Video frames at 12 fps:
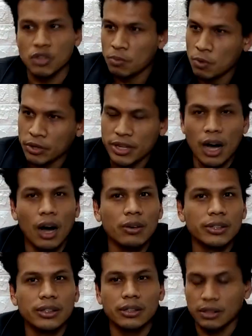You book the
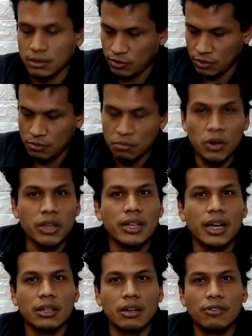hotel from
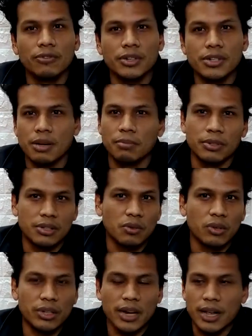Booking.com, for example. It's the
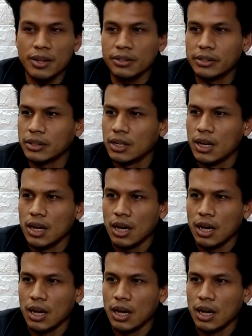one that I use.